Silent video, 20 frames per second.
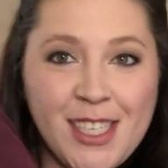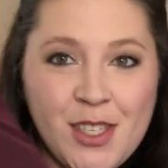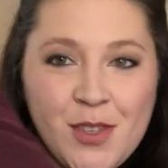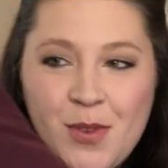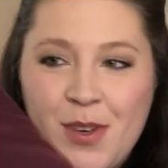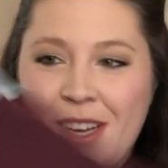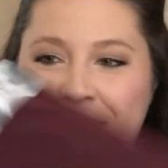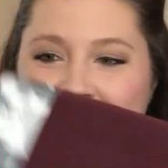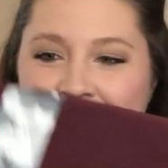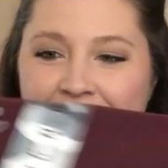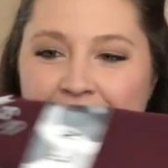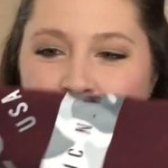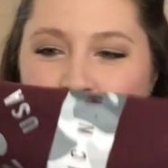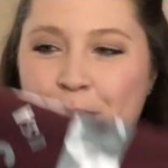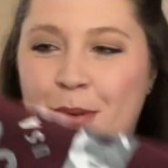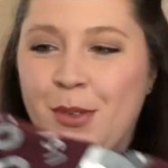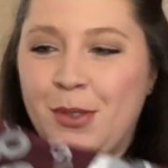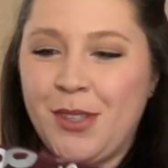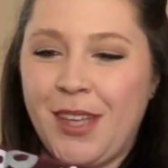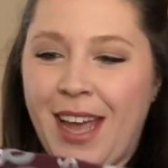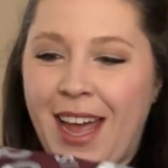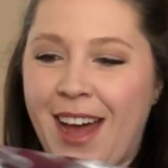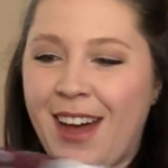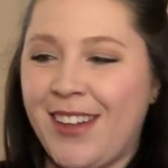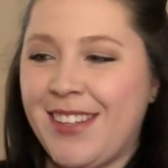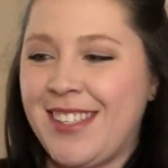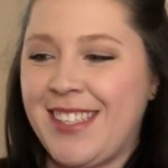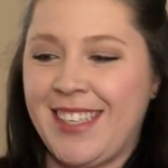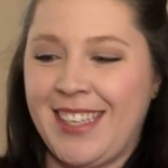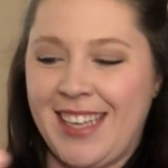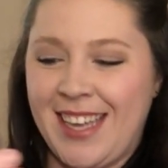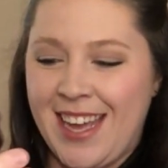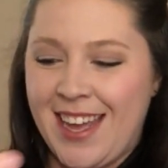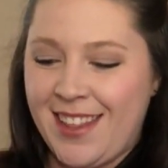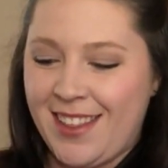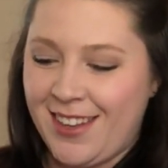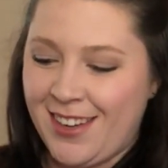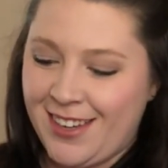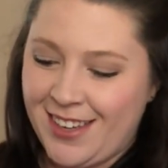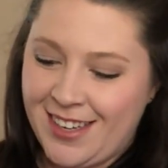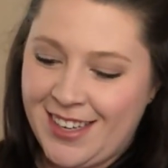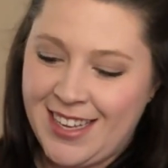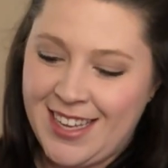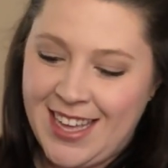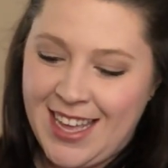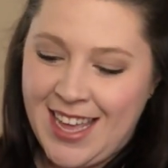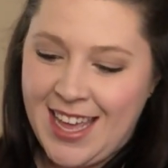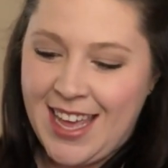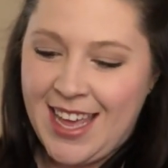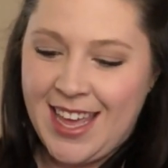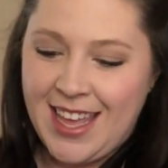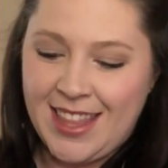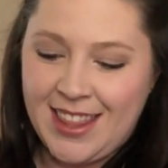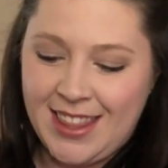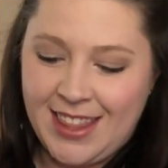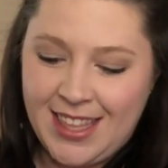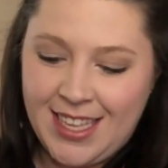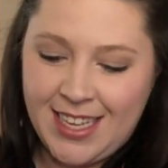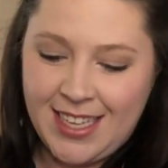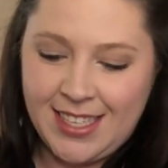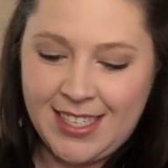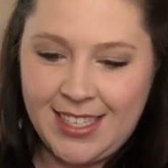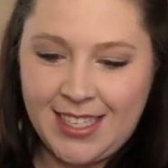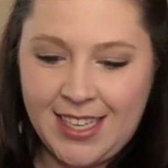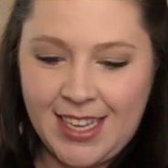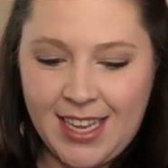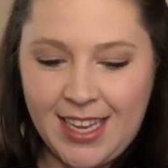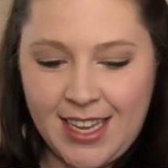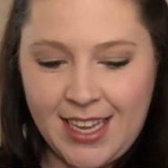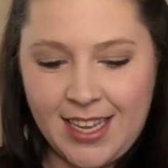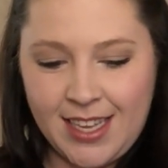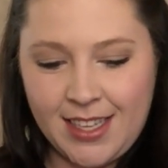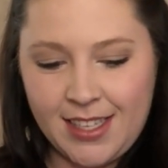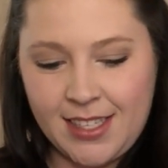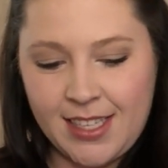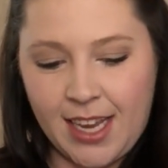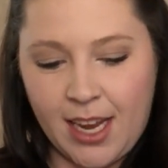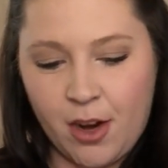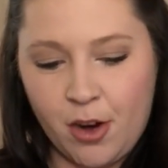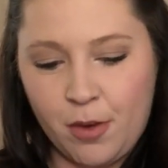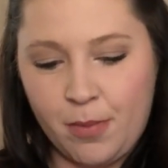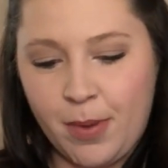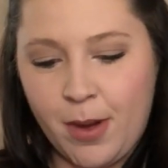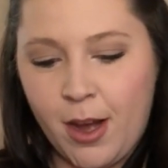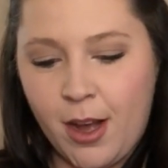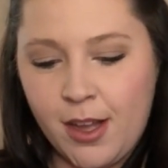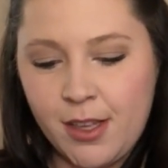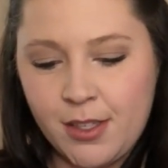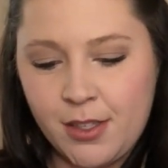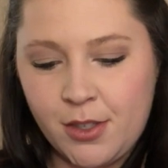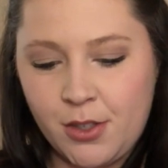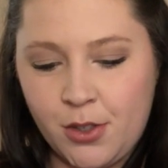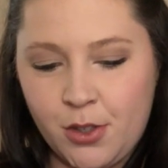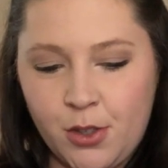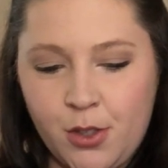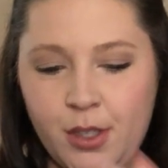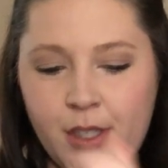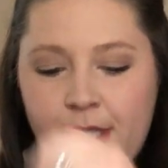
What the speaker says: one that I pulled out together. This is Aeropostale,